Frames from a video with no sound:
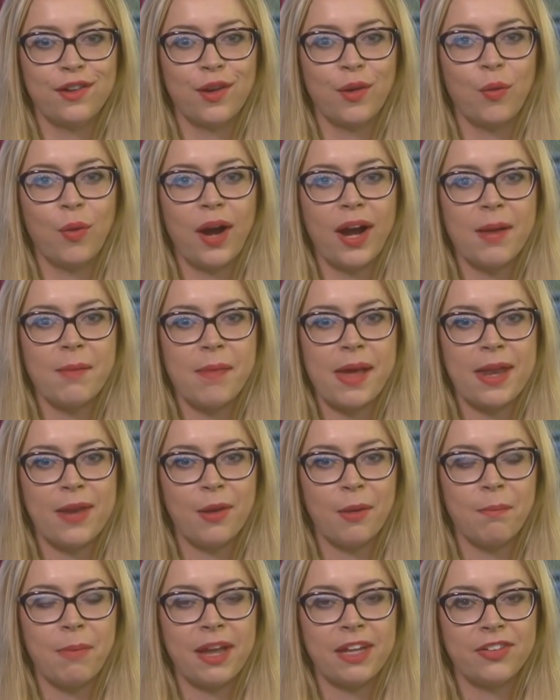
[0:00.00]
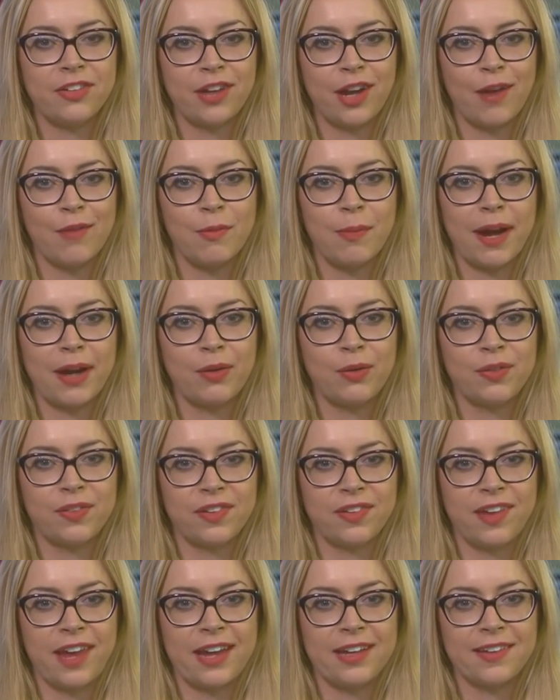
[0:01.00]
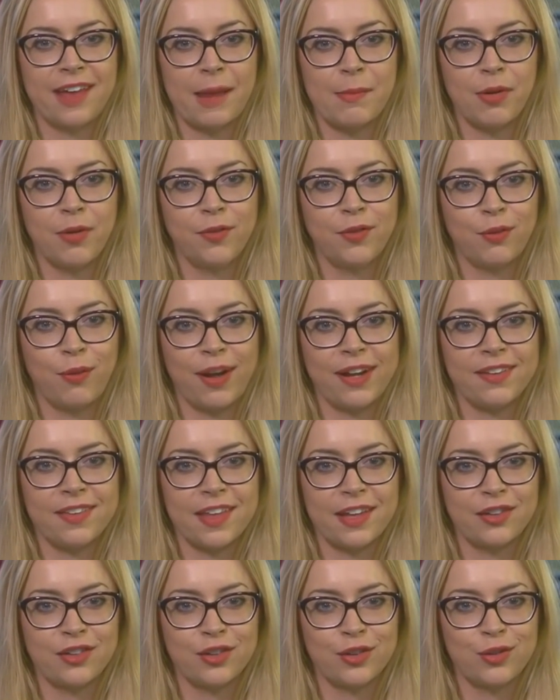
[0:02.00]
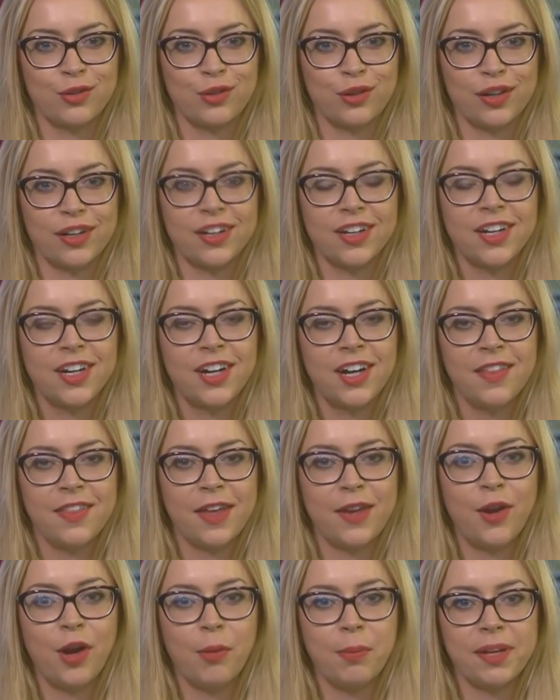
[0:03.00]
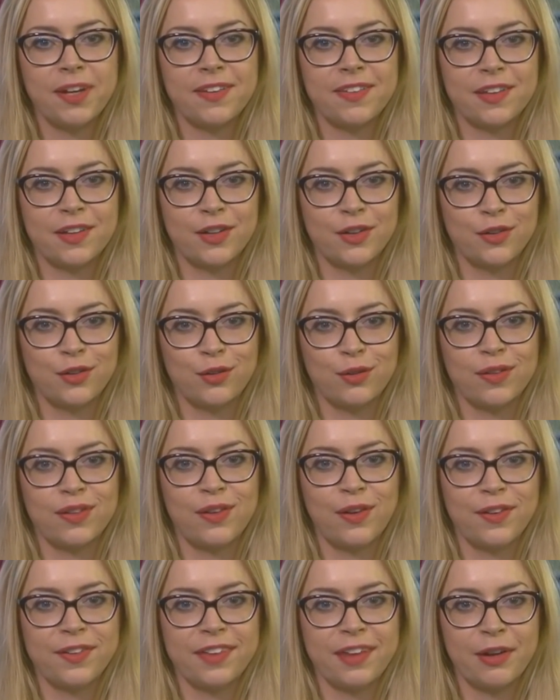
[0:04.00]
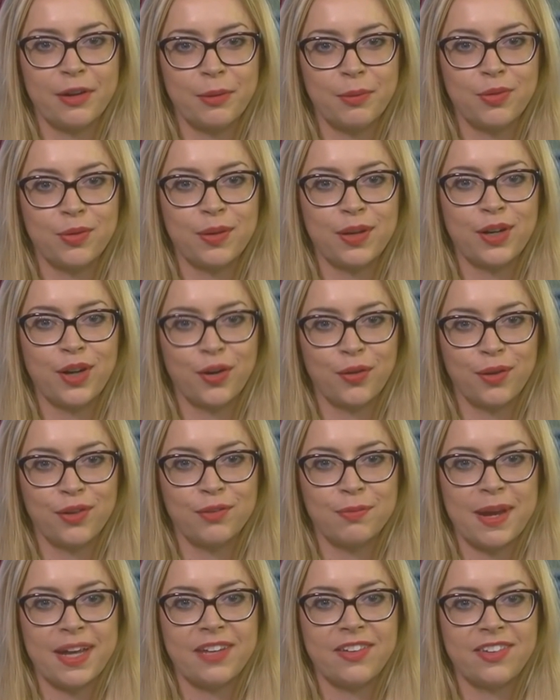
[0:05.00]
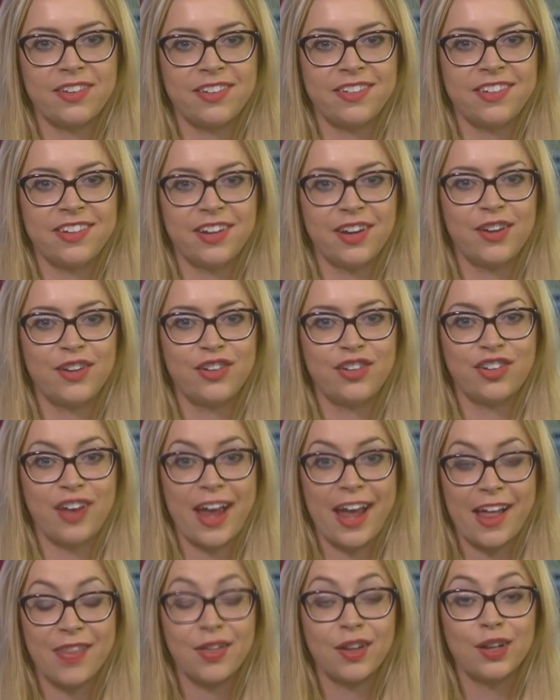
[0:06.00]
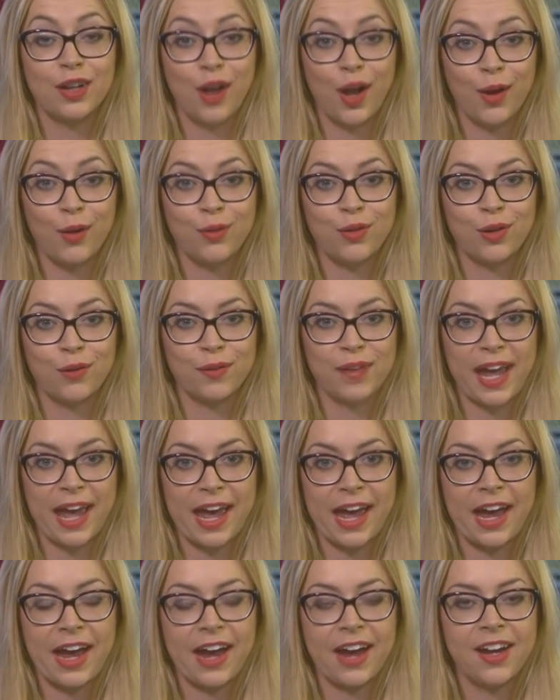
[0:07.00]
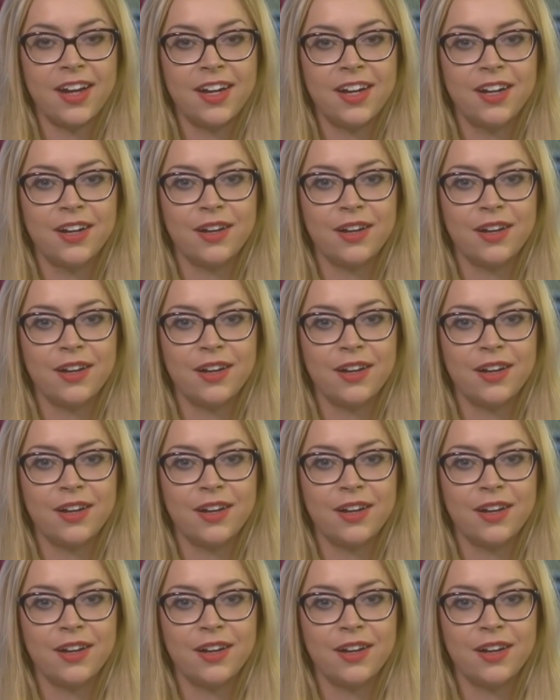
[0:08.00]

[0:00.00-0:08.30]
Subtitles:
to do, why are men not bending over backwards to take time off to raise their children? They're not, because the culture is not set up to encourage men to share the load of care.